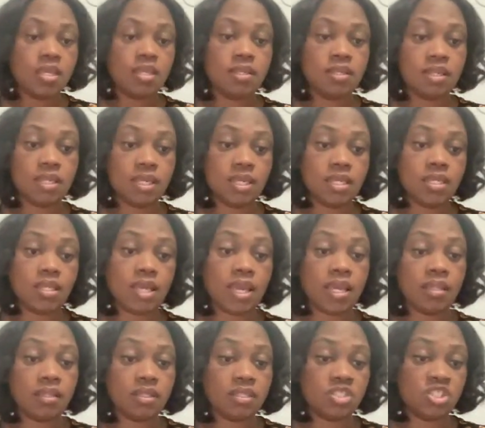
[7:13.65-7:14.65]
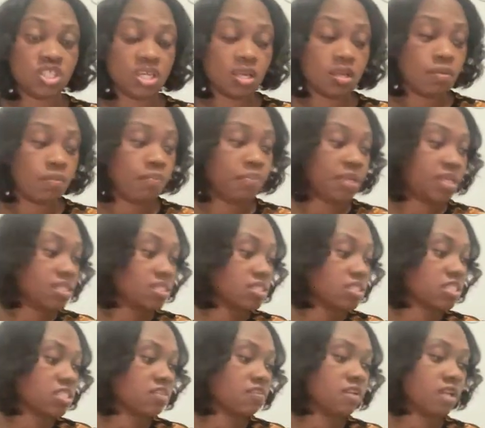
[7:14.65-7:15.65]
need a legit
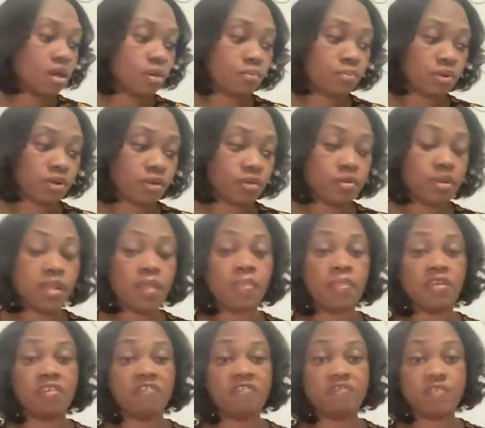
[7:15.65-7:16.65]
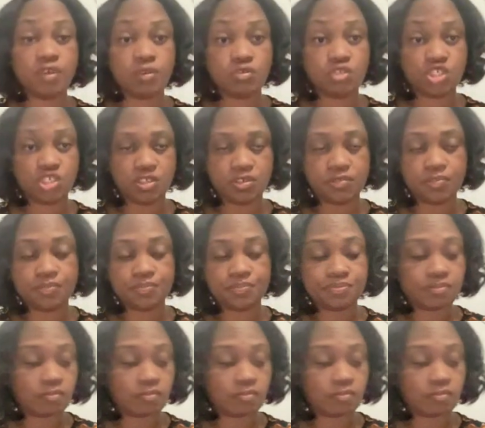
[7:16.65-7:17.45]
business number in the future.